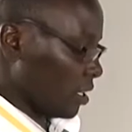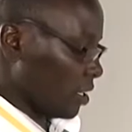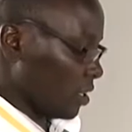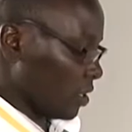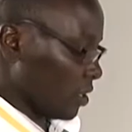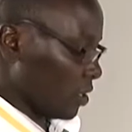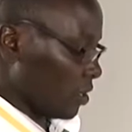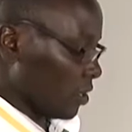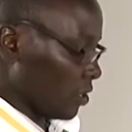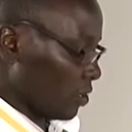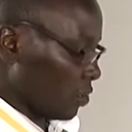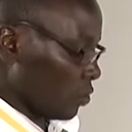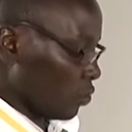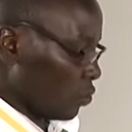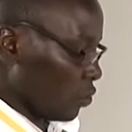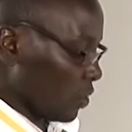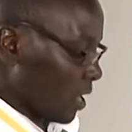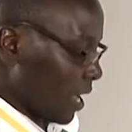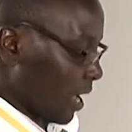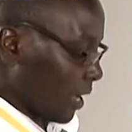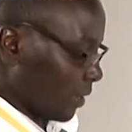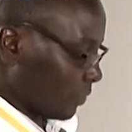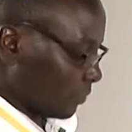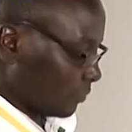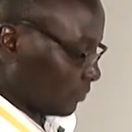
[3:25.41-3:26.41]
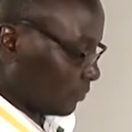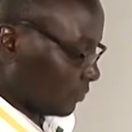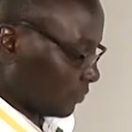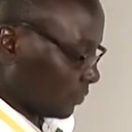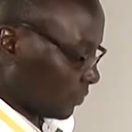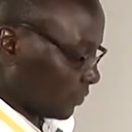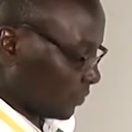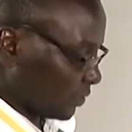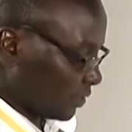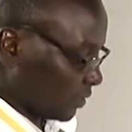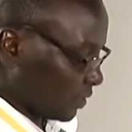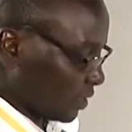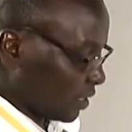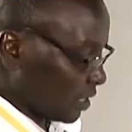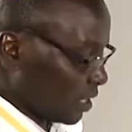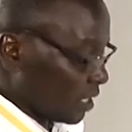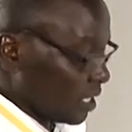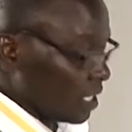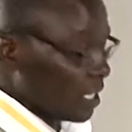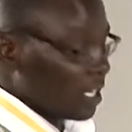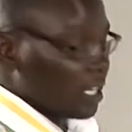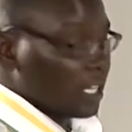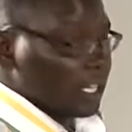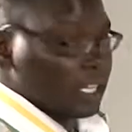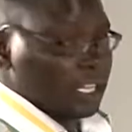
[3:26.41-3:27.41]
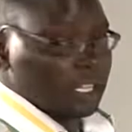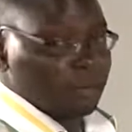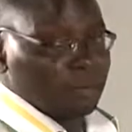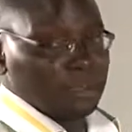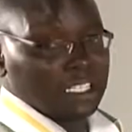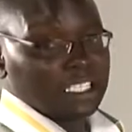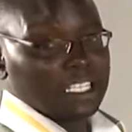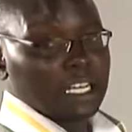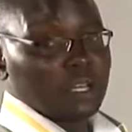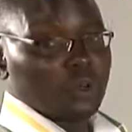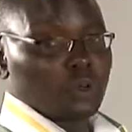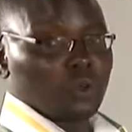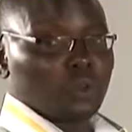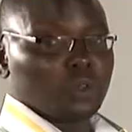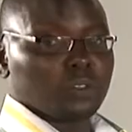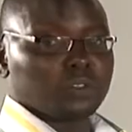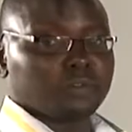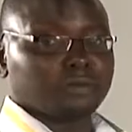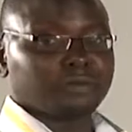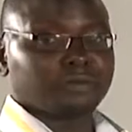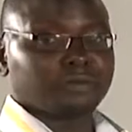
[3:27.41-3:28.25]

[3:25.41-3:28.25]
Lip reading: ruler. The meter rule,